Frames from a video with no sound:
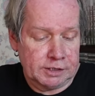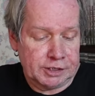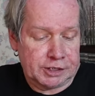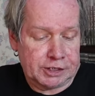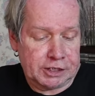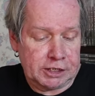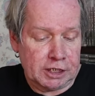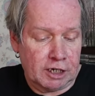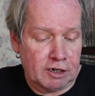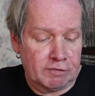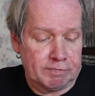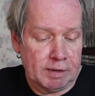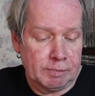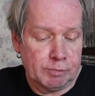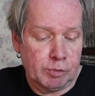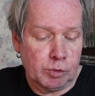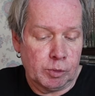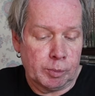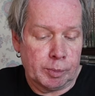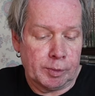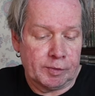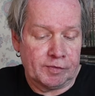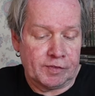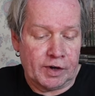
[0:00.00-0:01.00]
a staff member
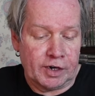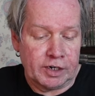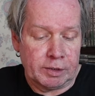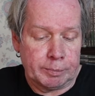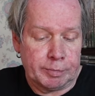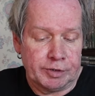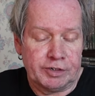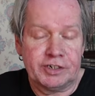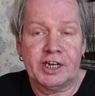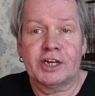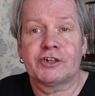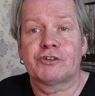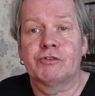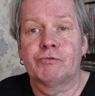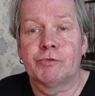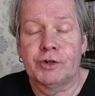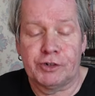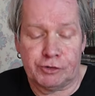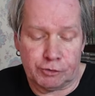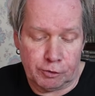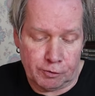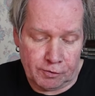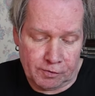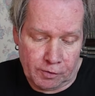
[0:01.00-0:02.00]
will provide a protection
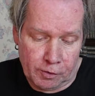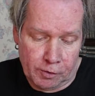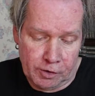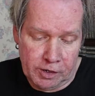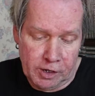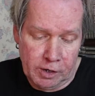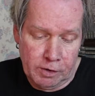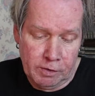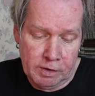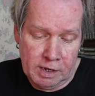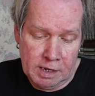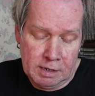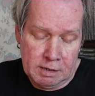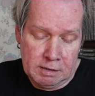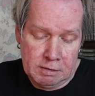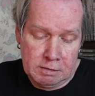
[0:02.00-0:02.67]
ritual for you.